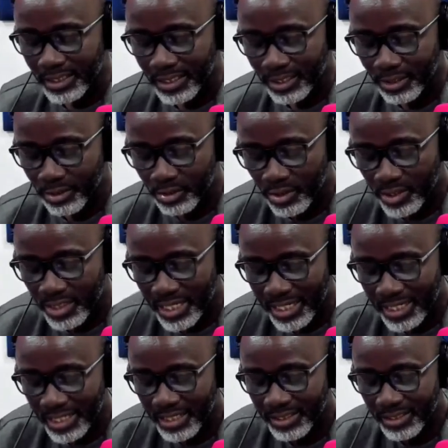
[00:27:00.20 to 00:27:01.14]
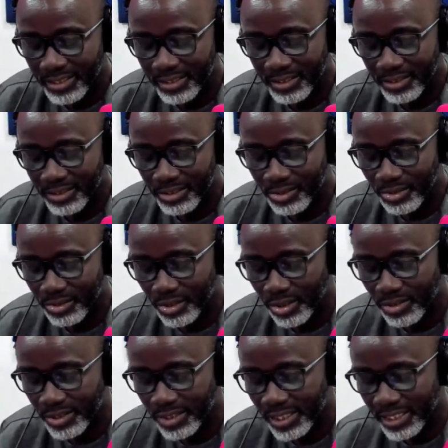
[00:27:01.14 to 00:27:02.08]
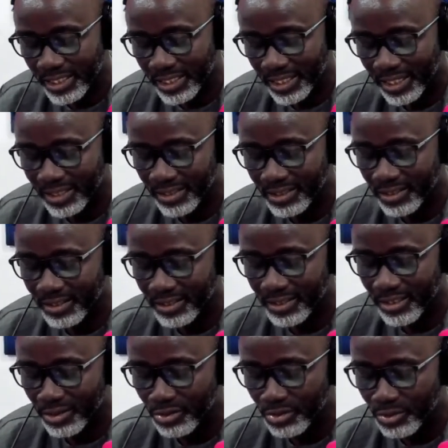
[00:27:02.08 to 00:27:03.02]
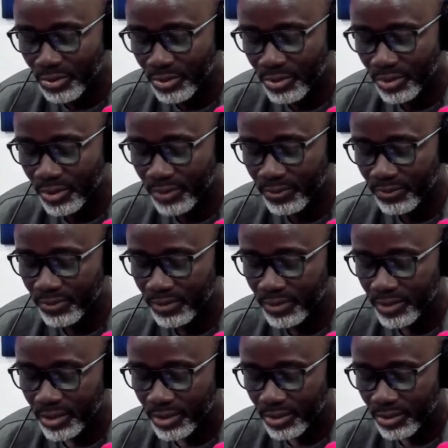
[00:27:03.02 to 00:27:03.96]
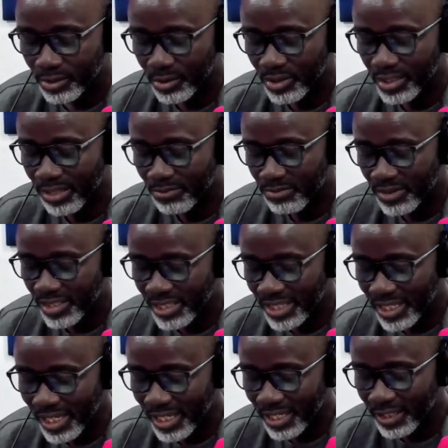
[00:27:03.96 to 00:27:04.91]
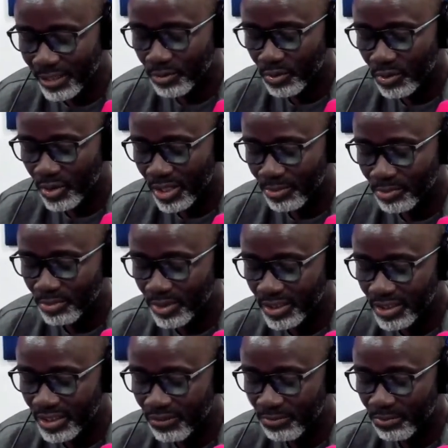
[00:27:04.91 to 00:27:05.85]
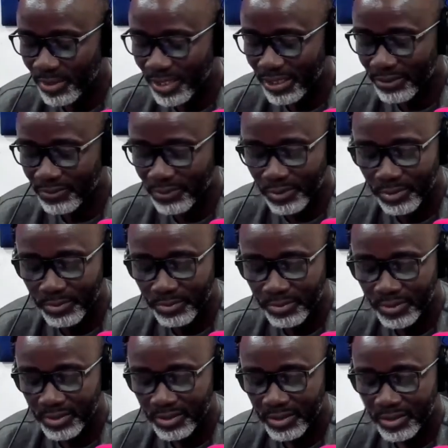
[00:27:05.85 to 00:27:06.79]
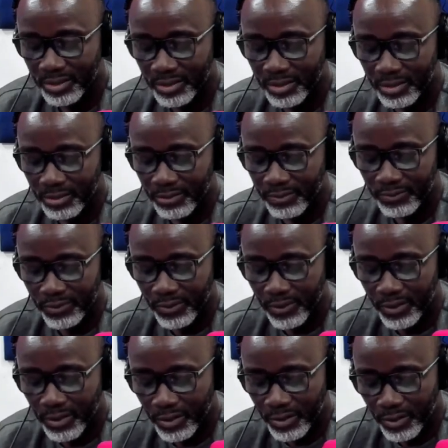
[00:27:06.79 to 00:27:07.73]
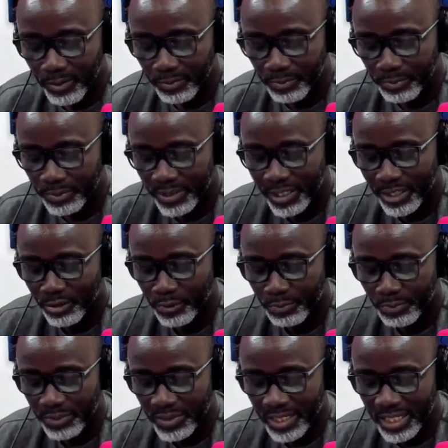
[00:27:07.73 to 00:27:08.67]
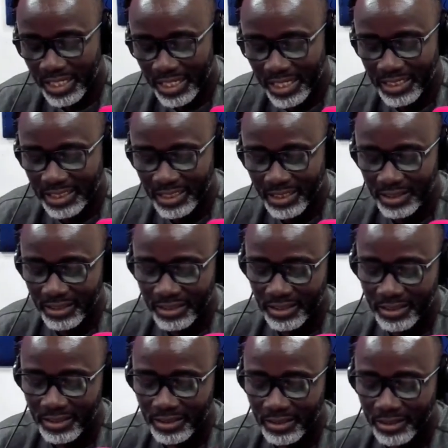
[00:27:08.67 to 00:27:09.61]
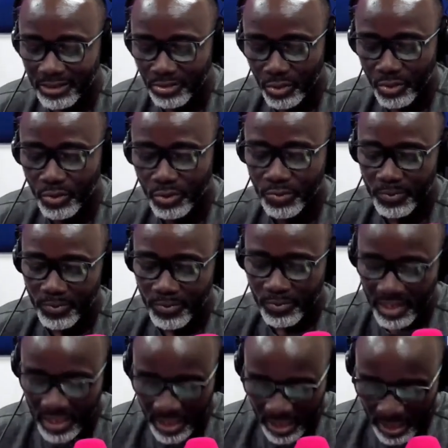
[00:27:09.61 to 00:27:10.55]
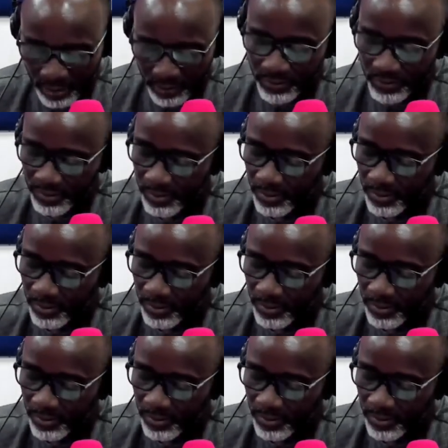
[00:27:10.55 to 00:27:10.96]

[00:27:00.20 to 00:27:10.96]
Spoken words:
the social learning theory encourages the use of social media and collaborative platforms for peer-to-peer learning. So if